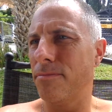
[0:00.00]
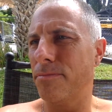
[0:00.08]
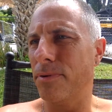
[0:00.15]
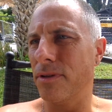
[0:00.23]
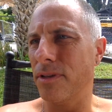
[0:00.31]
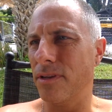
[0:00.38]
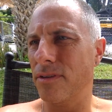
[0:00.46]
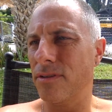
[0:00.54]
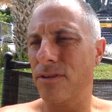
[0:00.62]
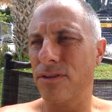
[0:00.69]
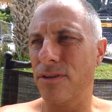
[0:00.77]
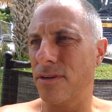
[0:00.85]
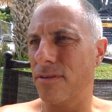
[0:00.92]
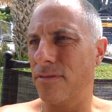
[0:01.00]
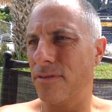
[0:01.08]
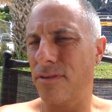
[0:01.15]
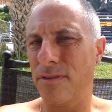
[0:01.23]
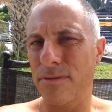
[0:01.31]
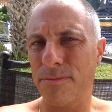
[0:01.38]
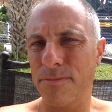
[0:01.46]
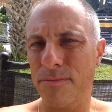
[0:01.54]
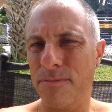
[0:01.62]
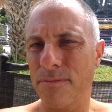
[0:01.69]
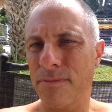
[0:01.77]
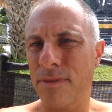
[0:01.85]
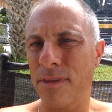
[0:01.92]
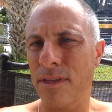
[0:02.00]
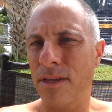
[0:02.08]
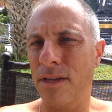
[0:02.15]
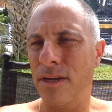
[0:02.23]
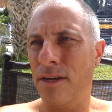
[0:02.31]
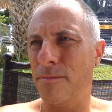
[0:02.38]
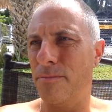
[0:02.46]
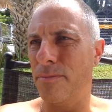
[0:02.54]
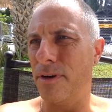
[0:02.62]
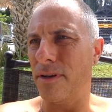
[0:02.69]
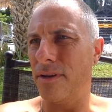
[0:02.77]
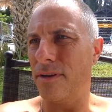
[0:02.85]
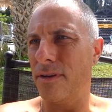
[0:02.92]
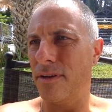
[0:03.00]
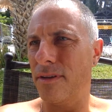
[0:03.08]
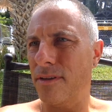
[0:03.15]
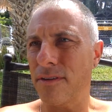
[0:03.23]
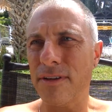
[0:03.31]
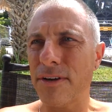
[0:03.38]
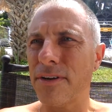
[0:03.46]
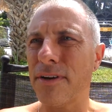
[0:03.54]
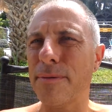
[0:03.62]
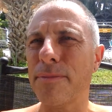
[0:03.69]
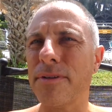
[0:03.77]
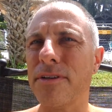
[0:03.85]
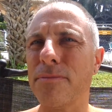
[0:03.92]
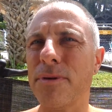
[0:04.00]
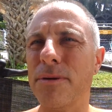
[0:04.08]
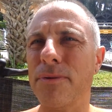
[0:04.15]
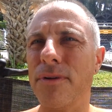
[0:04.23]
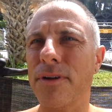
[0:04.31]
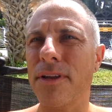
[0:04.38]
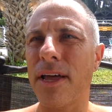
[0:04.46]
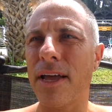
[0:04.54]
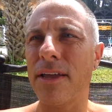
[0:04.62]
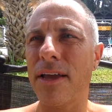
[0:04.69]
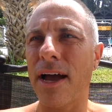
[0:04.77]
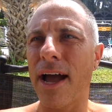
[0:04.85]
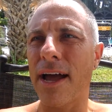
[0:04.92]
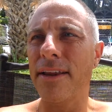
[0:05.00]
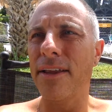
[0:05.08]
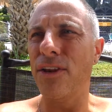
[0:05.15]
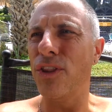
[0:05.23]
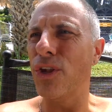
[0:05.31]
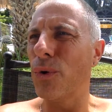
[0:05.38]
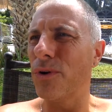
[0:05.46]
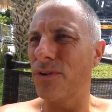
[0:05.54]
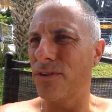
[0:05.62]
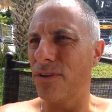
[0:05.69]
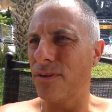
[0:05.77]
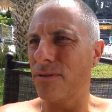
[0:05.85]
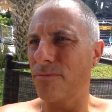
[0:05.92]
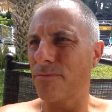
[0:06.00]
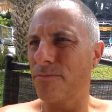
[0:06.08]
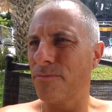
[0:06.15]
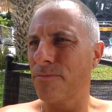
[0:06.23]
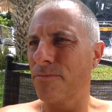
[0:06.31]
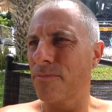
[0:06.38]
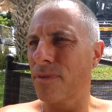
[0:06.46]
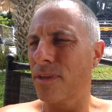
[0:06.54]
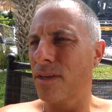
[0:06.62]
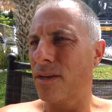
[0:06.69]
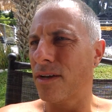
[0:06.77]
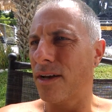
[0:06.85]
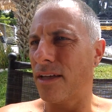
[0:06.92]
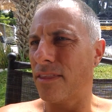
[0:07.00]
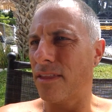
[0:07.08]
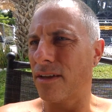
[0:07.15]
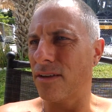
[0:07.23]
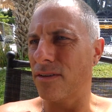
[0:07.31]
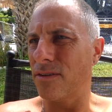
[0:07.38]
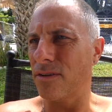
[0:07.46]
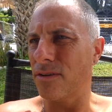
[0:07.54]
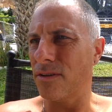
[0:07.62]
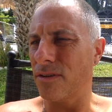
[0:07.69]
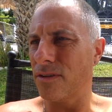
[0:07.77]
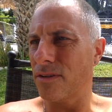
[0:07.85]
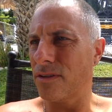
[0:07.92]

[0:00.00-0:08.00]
police, sheriffs. But this is how you're enabling these people. And I didn't notice it, I think, until